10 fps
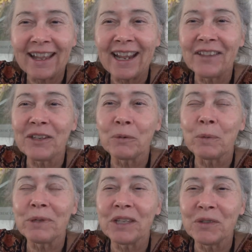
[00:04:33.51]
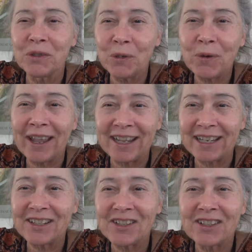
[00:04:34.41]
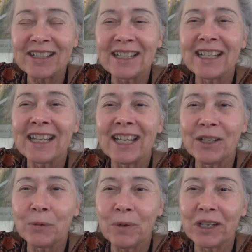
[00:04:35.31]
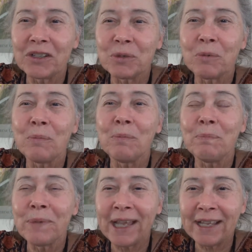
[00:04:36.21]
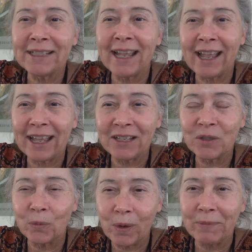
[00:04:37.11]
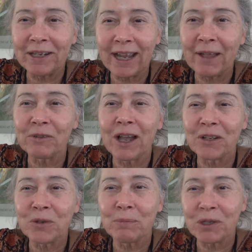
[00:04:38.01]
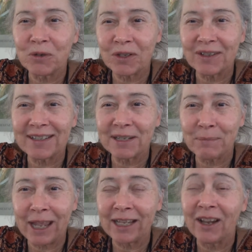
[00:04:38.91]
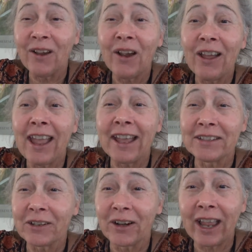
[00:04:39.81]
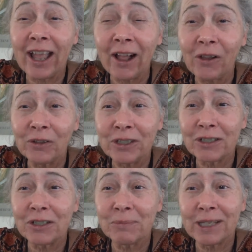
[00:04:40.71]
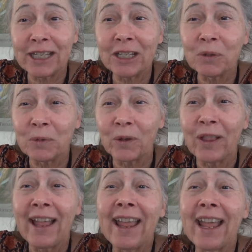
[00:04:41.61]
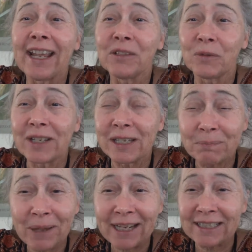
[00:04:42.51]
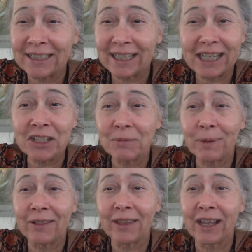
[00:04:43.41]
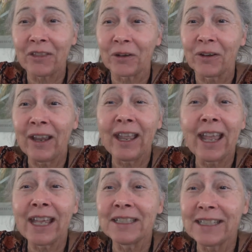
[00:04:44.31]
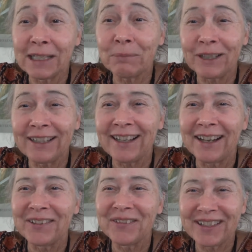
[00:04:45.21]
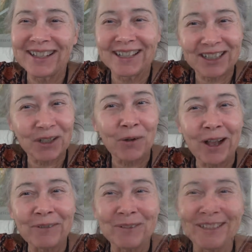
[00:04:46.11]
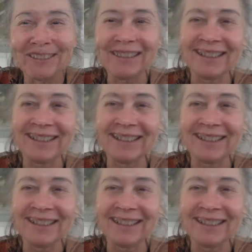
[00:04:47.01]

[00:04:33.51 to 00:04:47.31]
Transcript: and there will be a new age in which men and women have contributions to make and are held to be equal and respected each by the other and deeply loved. So I feel.